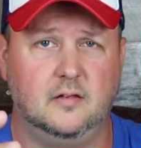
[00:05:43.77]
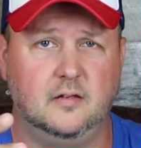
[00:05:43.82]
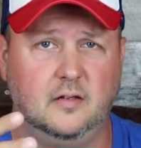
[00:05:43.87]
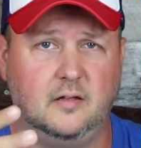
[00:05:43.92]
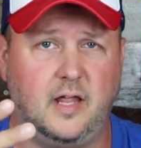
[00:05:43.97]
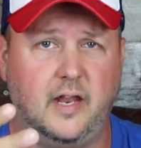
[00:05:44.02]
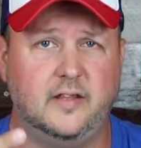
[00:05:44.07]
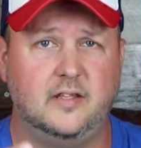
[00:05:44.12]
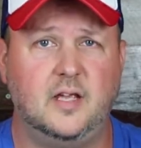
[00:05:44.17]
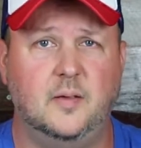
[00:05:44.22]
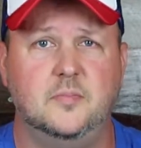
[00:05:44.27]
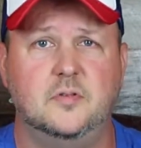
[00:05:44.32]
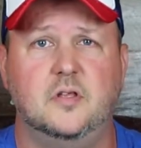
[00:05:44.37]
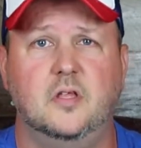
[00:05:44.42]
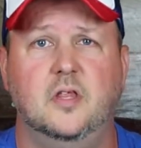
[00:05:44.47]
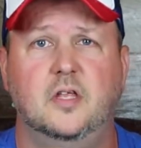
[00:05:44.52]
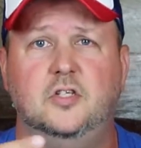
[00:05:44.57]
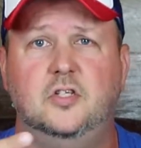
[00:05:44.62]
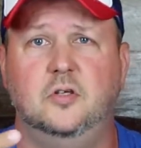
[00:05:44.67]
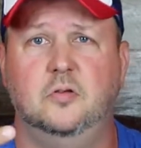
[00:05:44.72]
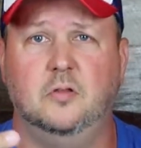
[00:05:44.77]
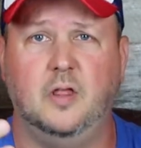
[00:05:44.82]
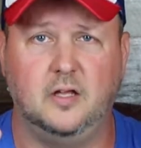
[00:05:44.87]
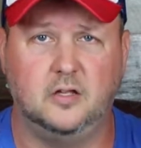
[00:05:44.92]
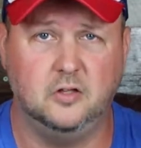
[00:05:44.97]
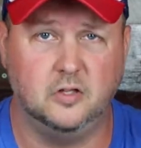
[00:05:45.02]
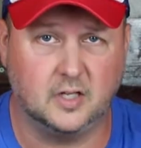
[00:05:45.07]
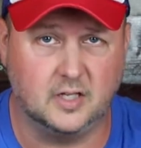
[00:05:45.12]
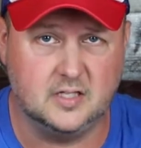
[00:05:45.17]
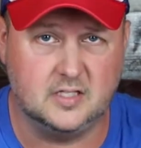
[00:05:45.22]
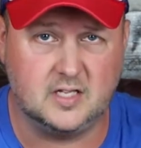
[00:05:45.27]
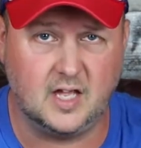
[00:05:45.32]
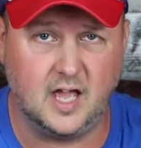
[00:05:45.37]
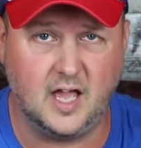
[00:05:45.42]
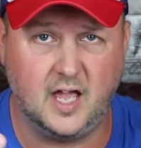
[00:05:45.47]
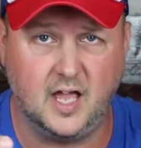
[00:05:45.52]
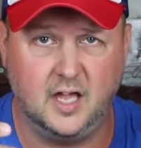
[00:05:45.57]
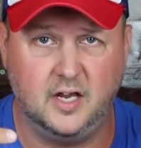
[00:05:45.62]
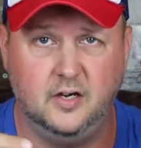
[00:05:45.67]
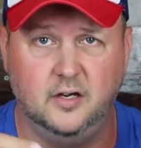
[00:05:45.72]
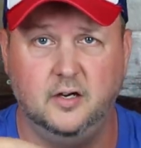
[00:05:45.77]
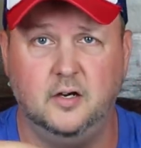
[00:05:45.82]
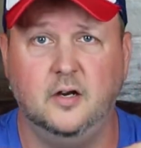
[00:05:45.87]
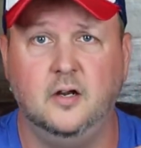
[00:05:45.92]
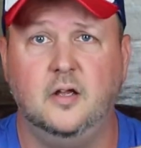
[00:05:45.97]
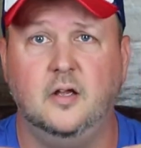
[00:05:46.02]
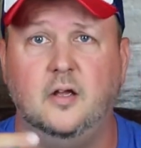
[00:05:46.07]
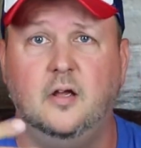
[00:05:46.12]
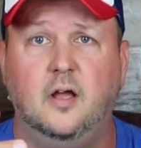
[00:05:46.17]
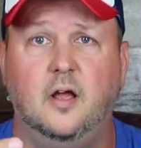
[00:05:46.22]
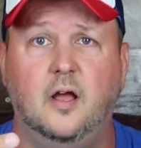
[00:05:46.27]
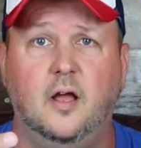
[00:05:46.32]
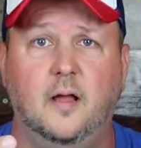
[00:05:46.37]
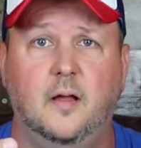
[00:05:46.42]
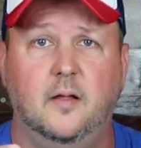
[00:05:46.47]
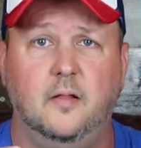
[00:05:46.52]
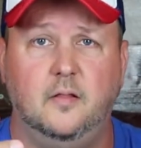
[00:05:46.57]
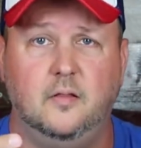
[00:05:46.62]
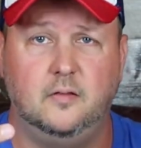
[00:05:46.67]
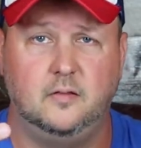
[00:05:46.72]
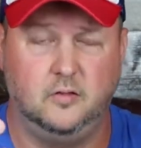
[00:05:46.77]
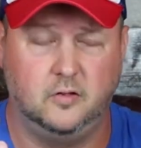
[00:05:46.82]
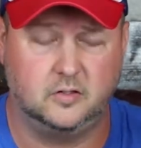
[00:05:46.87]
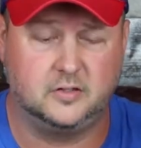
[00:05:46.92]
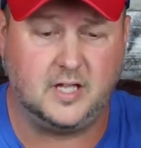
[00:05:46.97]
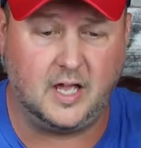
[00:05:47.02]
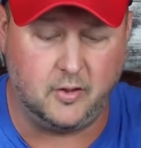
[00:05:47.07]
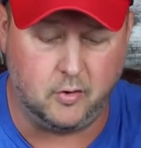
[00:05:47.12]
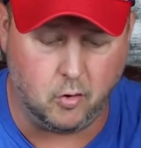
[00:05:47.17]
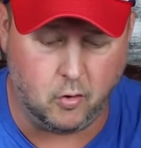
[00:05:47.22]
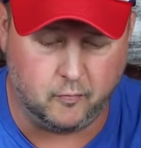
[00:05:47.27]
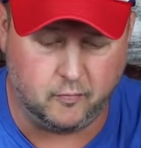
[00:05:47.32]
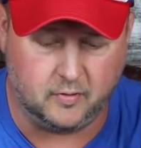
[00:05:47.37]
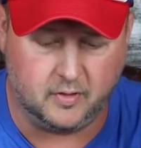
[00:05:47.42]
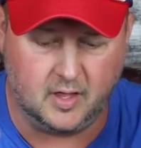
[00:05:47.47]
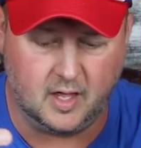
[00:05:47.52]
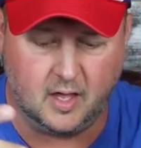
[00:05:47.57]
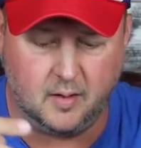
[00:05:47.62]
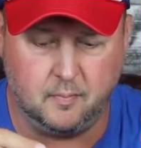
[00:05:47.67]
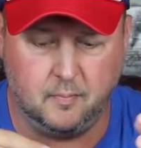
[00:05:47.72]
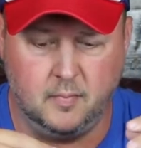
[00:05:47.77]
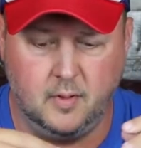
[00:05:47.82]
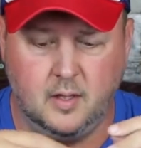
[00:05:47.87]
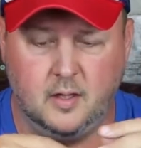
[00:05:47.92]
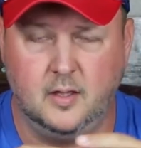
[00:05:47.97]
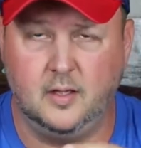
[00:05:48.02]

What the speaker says: a lot of times they'll let you like look inside or look down over them.